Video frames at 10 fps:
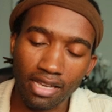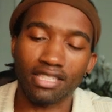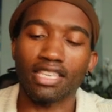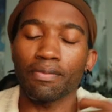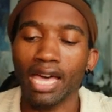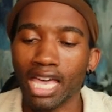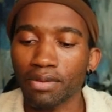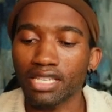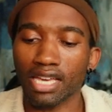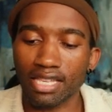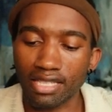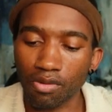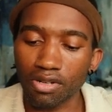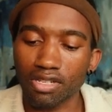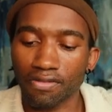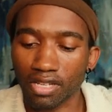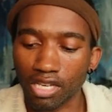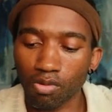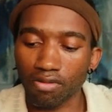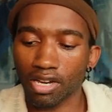Just keep A/B testing with different
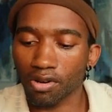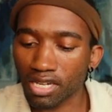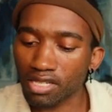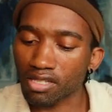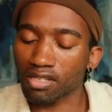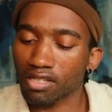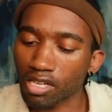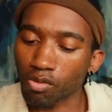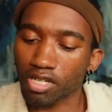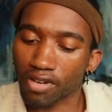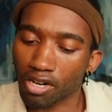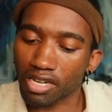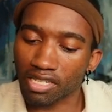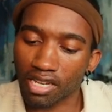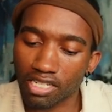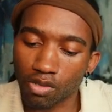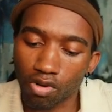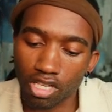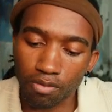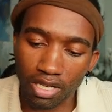keyword variations and seeing which variation actually
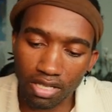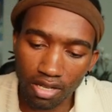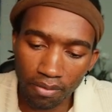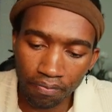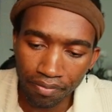works best.